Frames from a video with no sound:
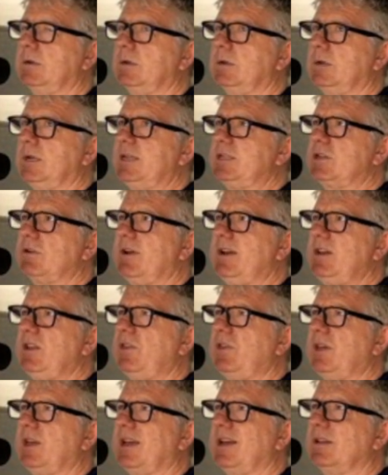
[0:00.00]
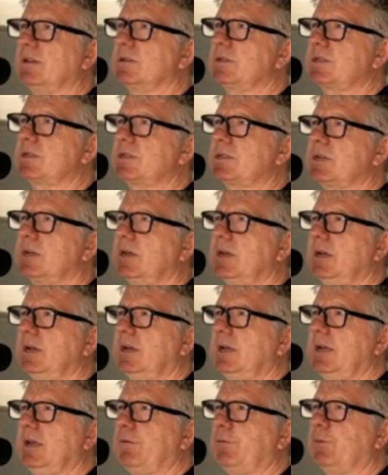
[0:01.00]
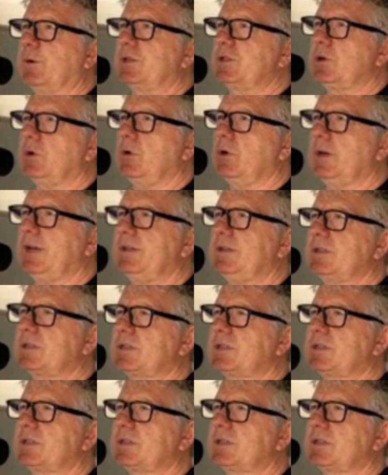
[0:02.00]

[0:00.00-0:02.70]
is there anything else, if we're talking to